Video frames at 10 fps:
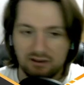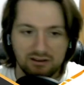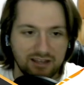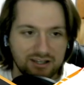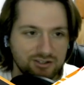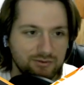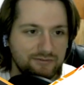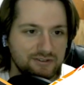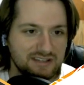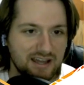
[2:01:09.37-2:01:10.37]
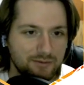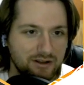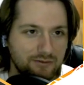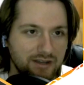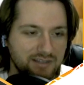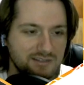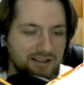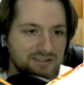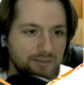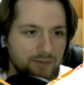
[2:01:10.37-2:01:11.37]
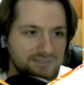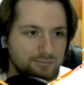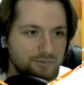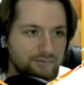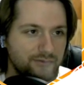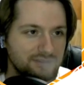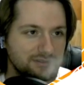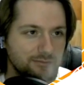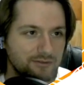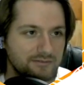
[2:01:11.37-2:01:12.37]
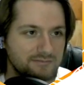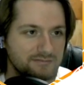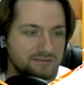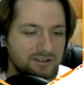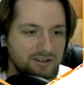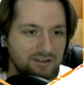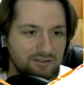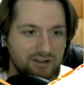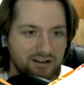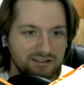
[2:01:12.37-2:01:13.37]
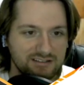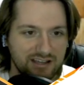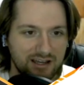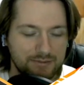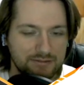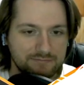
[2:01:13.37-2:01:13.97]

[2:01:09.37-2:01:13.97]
Yeah, I should have went for Zap right away. Next time I see brute force, I'm going right into Zap.